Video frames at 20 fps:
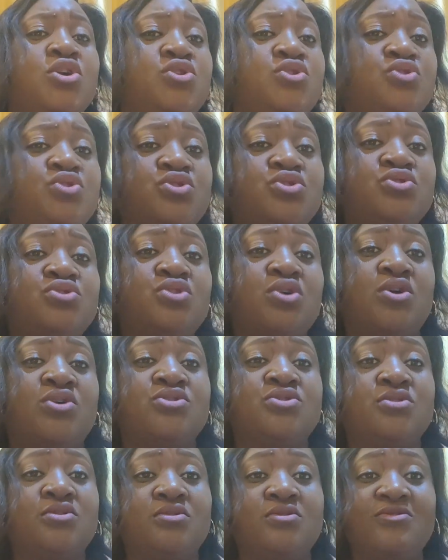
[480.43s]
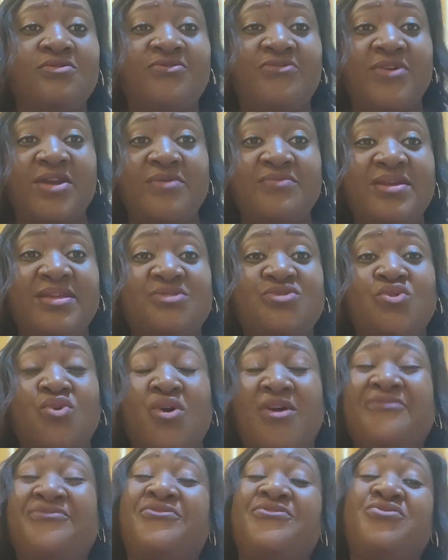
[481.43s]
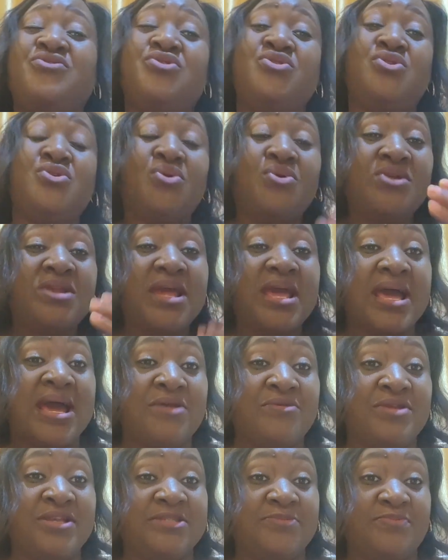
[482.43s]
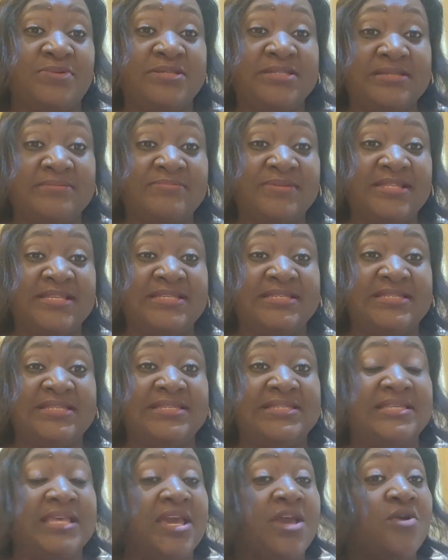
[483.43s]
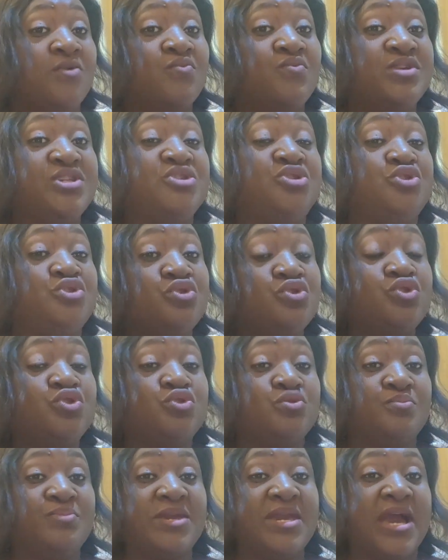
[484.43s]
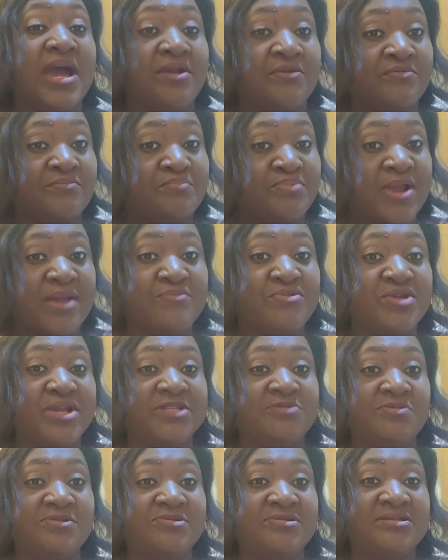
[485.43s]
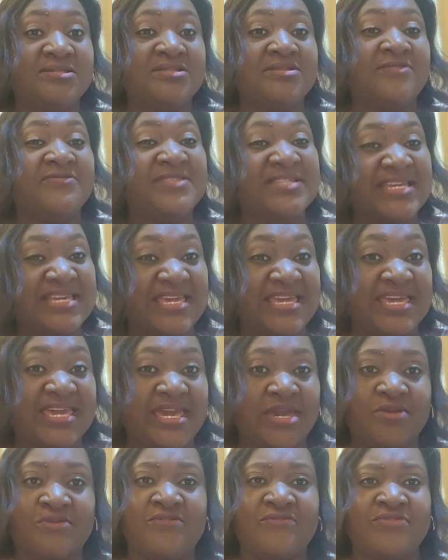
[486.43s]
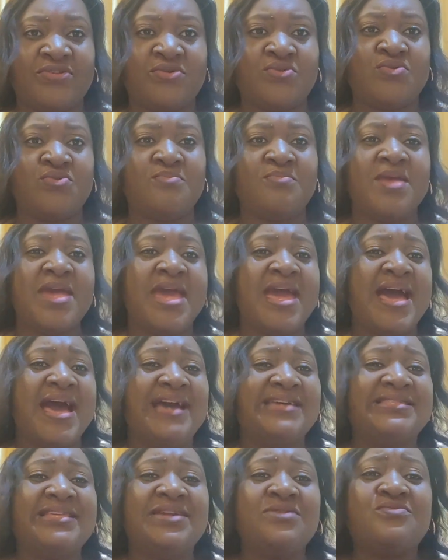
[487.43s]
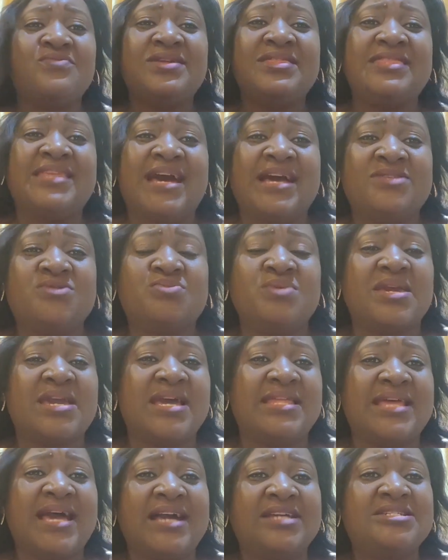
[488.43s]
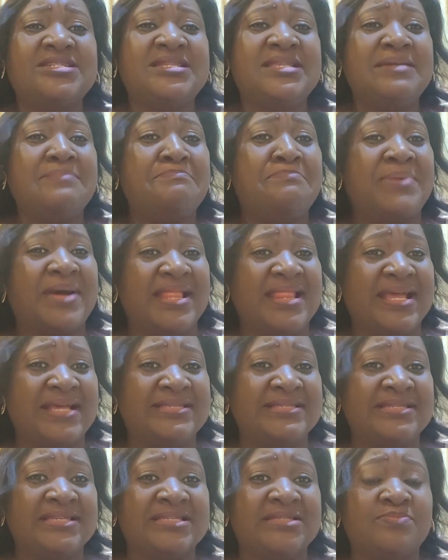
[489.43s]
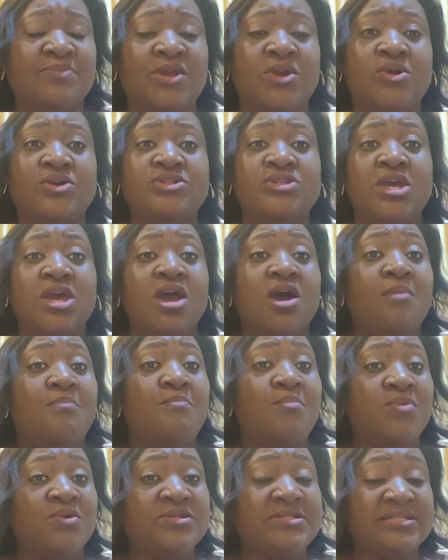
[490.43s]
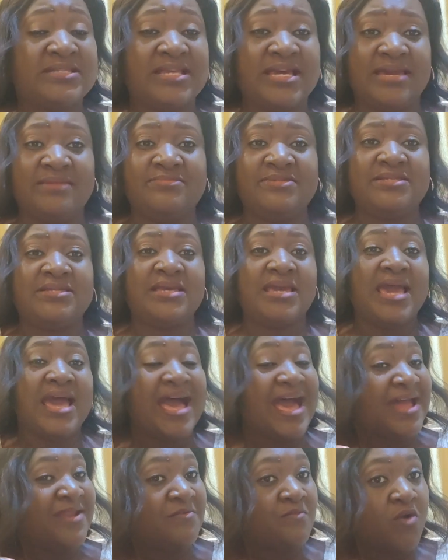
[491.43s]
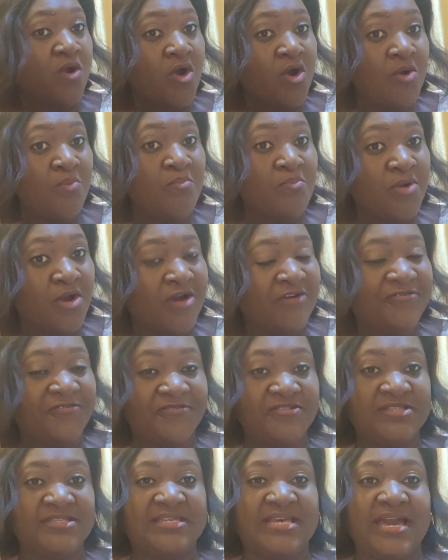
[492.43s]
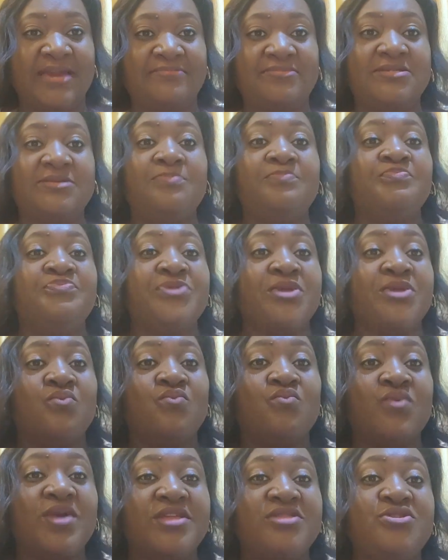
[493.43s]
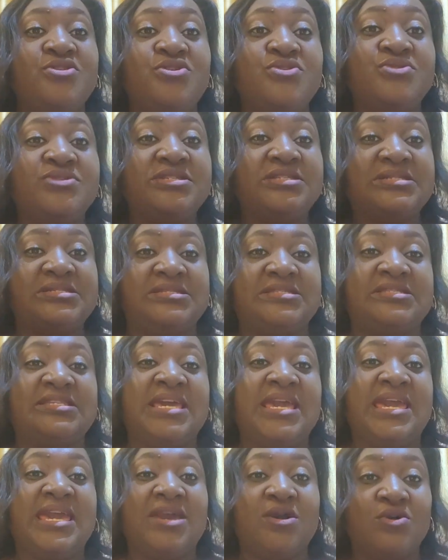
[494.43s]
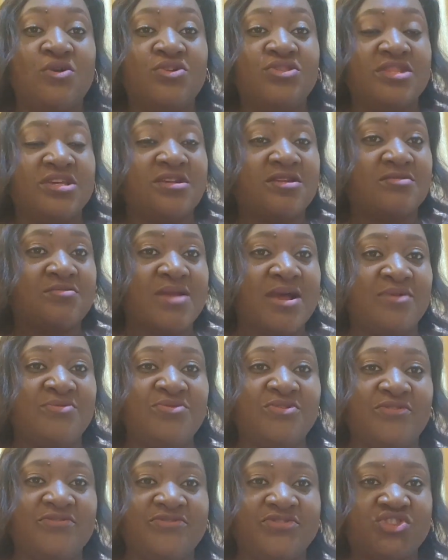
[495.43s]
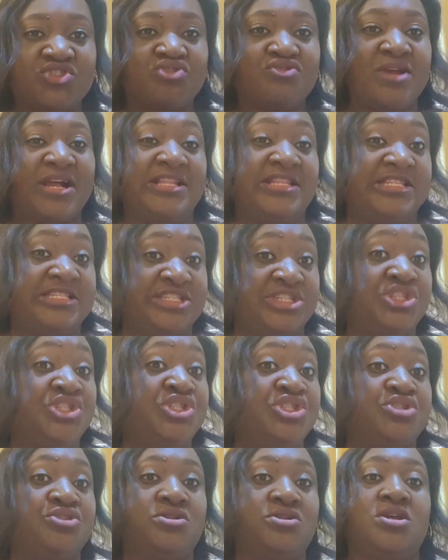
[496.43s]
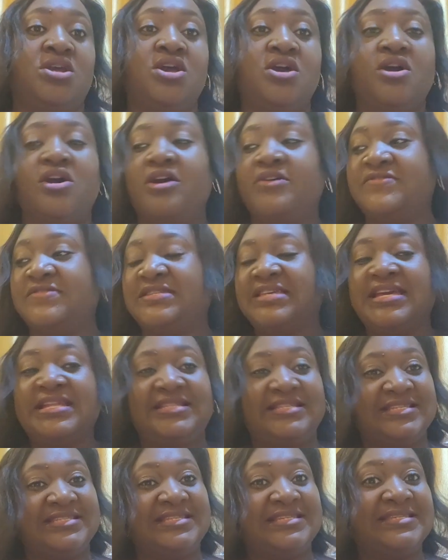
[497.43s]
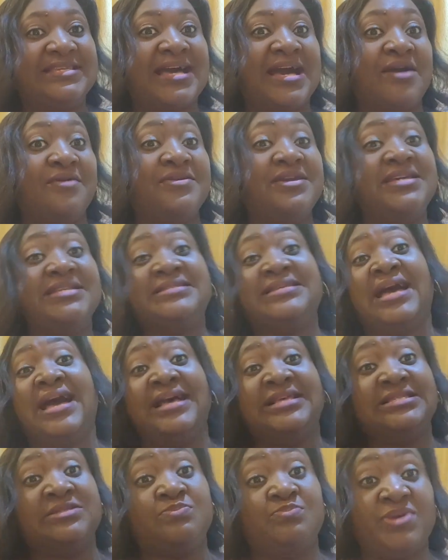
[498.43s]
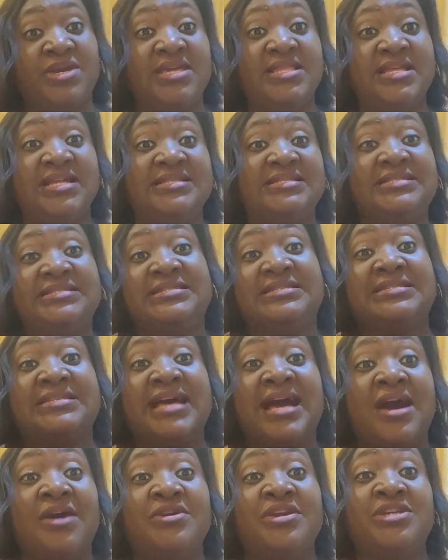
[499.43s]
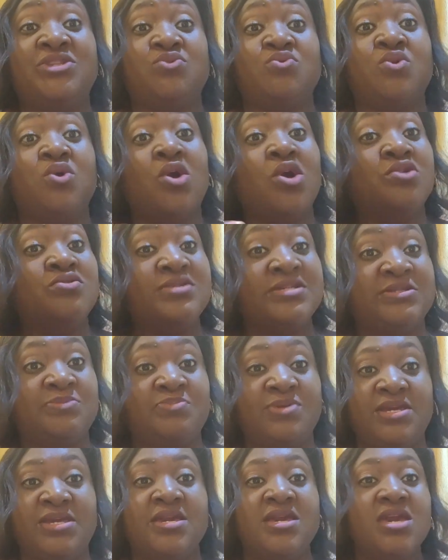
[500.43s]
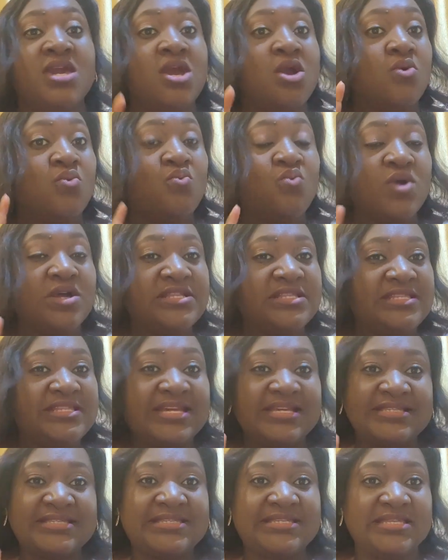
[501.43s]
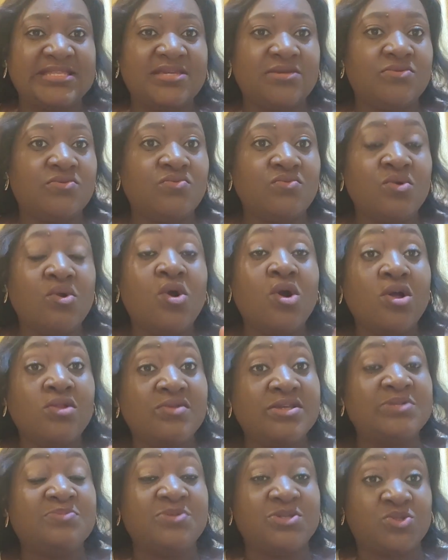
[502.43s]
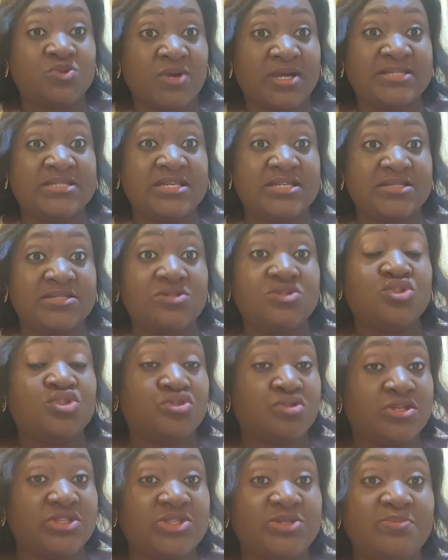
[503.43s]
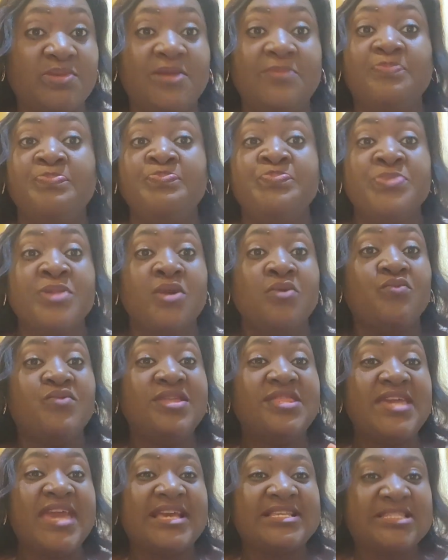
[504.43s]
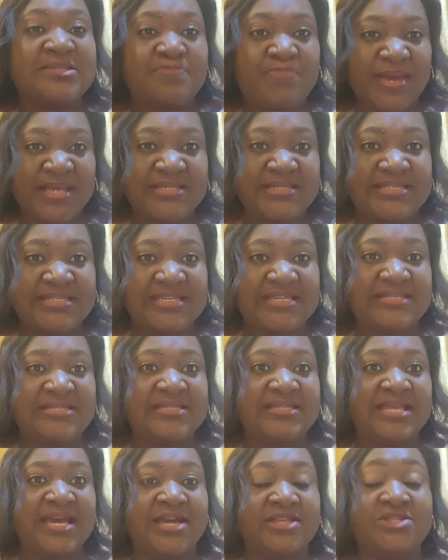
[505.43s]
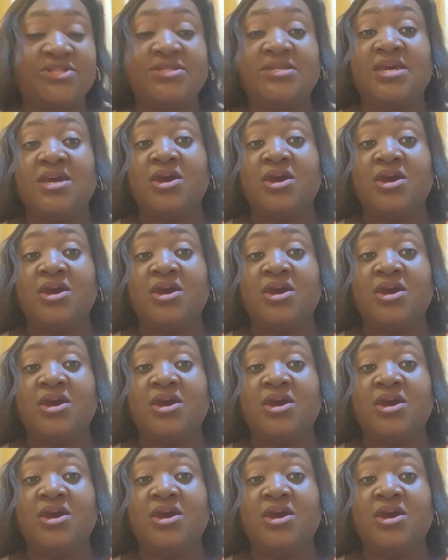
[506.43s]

you should also look for a way to offload her responsibilities, which used to be her primary responsibilities of taking care of the home. I think with that we can actually balance this, because most times and oftentimes, when you stay on the ground of tradition, of saying this is how it has been and this is how it will always be, one destiny will always be thwarted. Trust me. With the expenses that